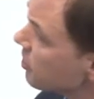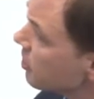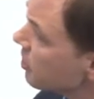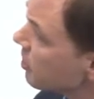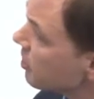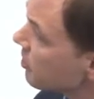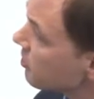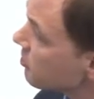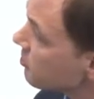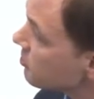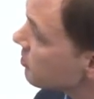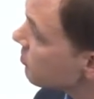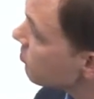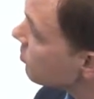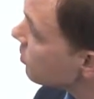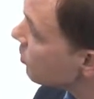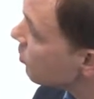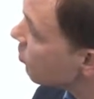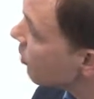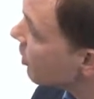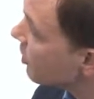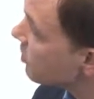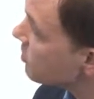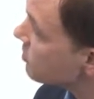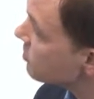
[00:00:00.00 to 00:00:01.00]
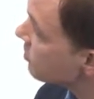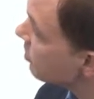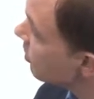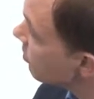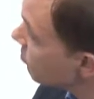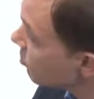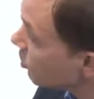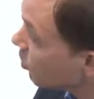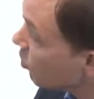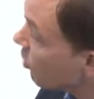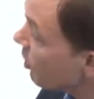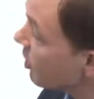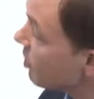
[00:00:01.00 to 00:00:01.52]
uh, something quite
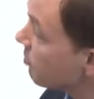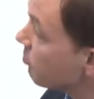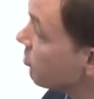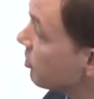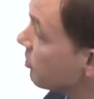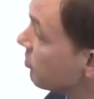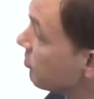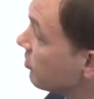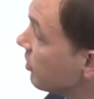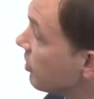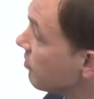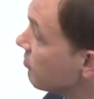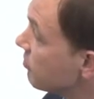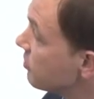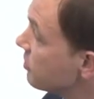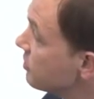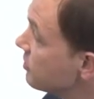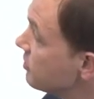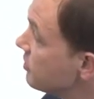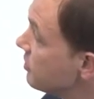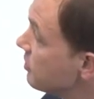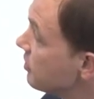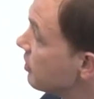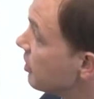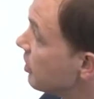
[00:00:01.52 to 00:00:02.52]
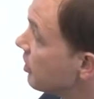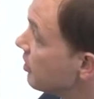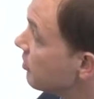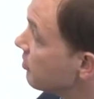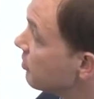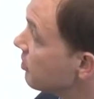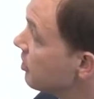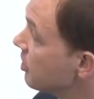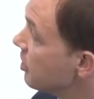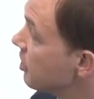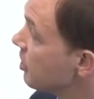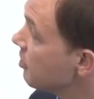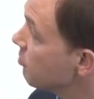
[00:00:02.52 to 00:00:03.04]
disturbing, quite a bit of diversity there,
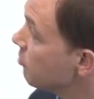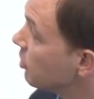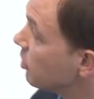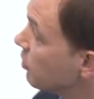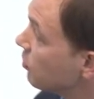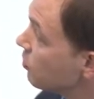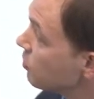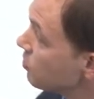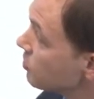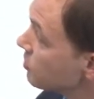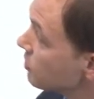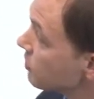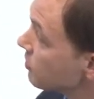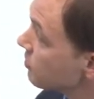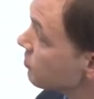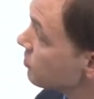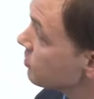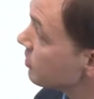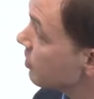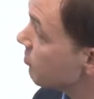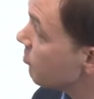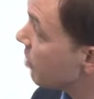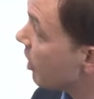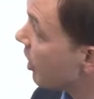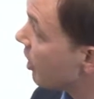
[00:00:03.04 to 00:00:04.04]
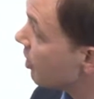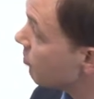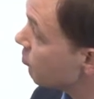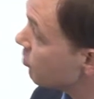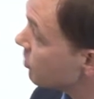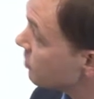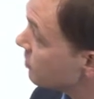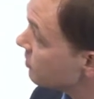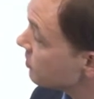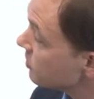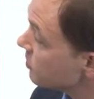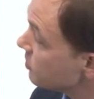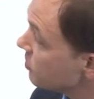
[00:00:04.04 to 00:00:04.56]
but also some
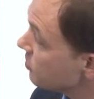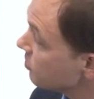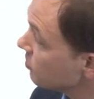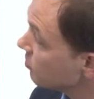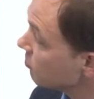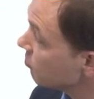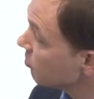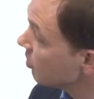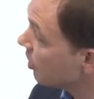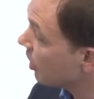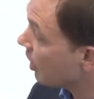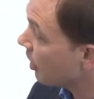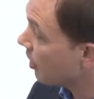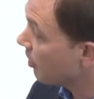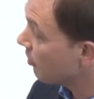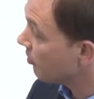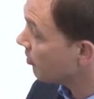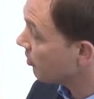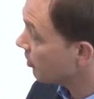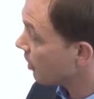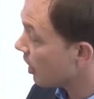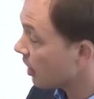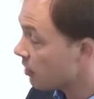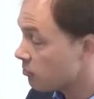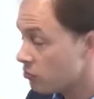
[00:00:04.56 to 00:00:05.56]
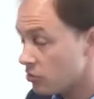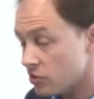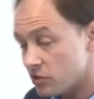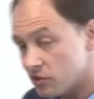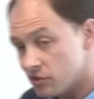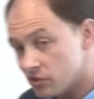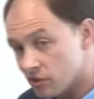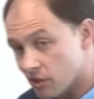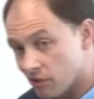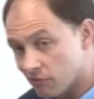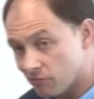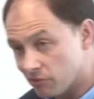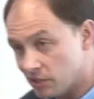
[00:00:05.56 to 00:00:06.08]
hybrids and you,
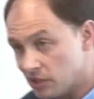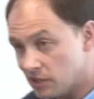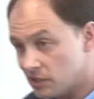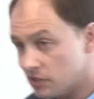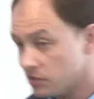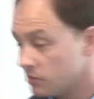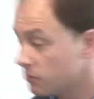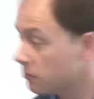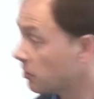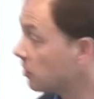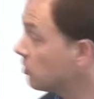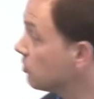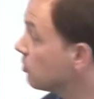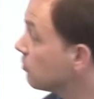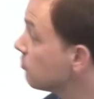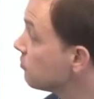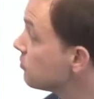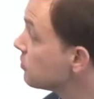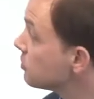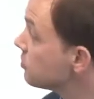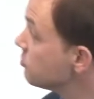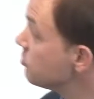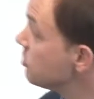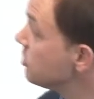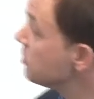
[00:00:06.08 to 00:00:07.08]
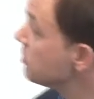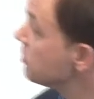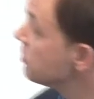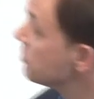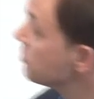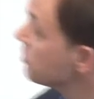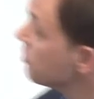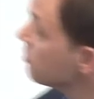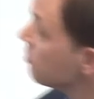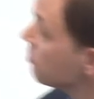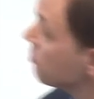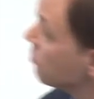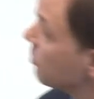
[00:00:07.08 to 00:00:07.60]
hybrids of these Phytophthora species.
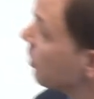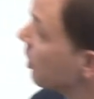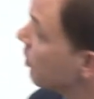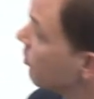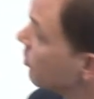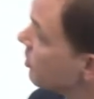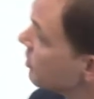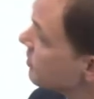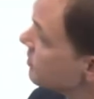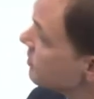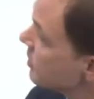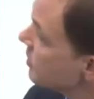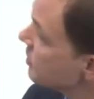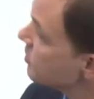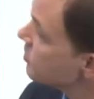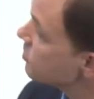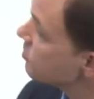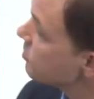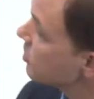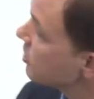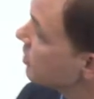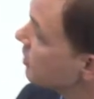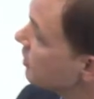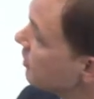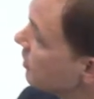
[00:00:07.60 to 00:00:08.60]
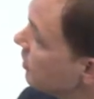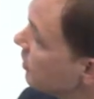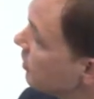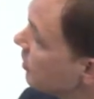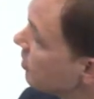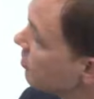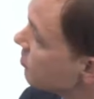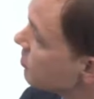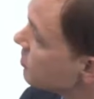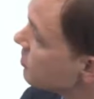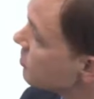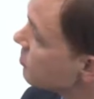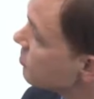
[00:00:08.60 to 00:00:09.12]
So what is illustrated
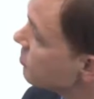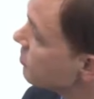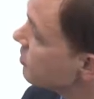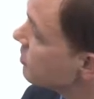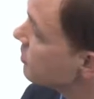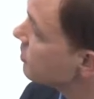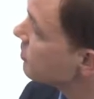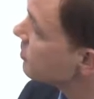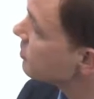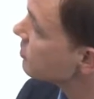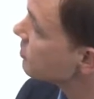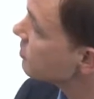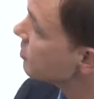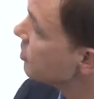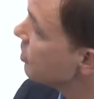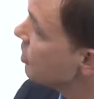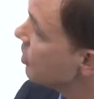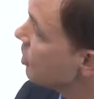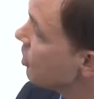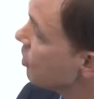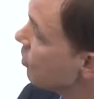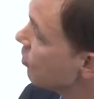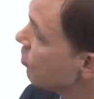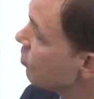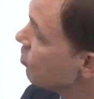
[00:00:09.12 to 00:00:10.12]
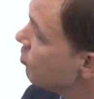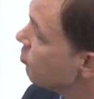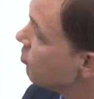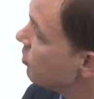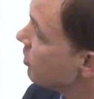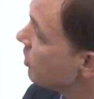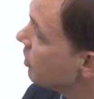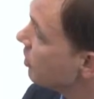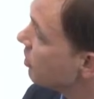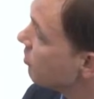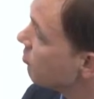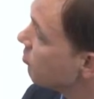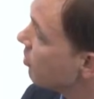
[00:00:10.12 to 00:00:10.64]
here is you see this group
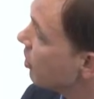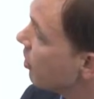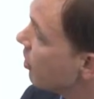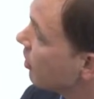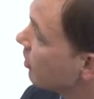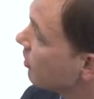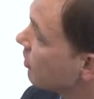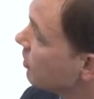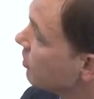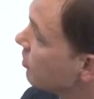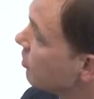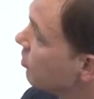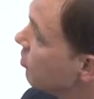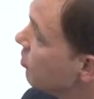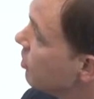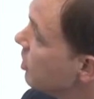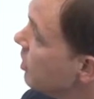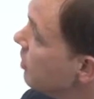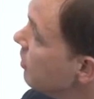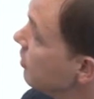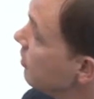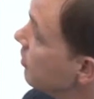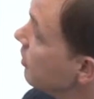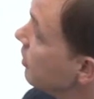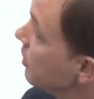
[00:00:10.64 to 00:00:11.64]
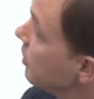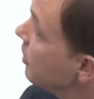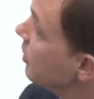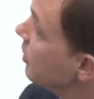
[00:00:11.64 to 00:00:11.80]
here marked in green,